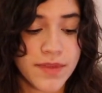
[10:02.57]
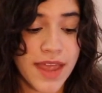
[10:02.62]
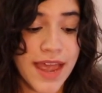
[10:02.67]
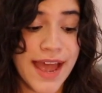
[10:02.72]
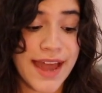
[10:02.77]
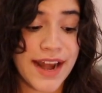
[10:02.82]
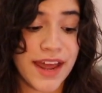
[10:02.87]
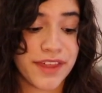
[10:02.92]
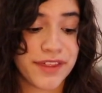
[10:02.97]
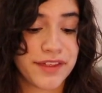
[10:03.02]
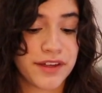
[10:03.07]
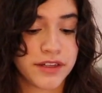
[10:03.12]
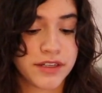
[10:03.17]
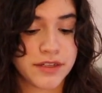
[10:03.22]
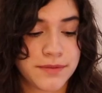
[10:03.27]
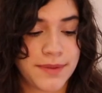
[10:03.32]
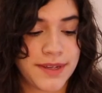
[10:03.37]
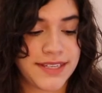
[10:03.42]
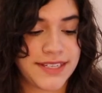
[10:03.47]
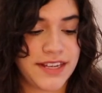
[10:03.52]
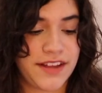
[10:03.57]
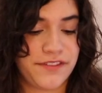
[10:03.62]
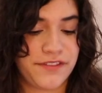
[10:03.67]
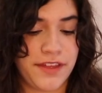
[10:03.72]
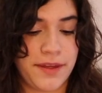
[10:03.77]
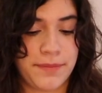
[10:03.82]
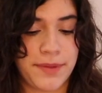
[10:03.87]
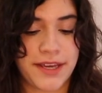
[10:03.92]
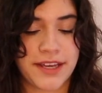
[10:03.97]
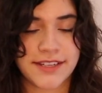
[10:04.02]
And I thought myself
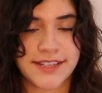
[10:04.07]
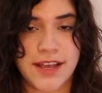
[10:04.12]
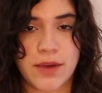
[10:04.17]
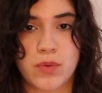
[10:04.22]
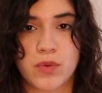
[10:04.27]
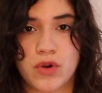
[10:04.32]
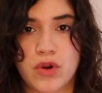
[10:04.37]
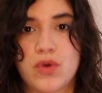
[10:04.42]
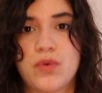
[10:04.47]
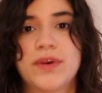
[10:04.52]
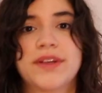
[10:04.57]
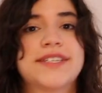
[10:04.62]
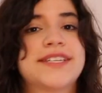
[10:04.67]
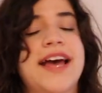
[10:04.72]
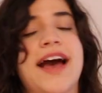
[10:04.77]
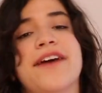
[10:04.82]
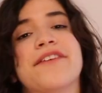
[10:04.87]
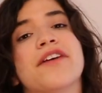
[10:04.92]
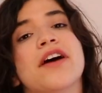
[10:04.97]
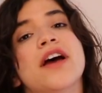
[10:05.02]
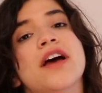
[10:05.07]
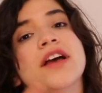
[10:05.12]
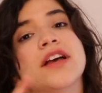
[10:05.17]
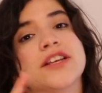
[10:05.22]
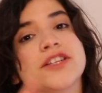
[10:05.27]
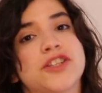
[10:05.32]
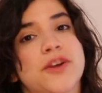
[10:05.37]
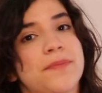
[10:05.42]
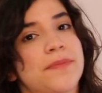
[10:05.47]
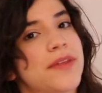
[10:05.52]
that because I would always have
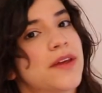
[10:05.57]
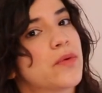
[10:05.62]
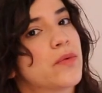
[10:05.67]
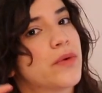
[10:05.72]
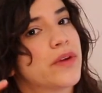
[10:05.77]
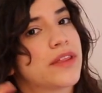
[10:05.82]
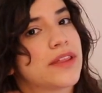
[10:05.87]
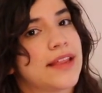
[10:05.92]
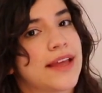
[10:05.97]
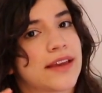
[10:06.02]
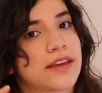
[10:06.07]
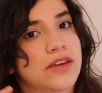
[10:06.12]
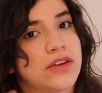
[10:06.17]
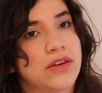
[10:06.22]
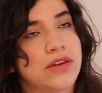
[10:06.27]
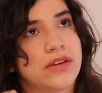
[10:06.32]
something with like,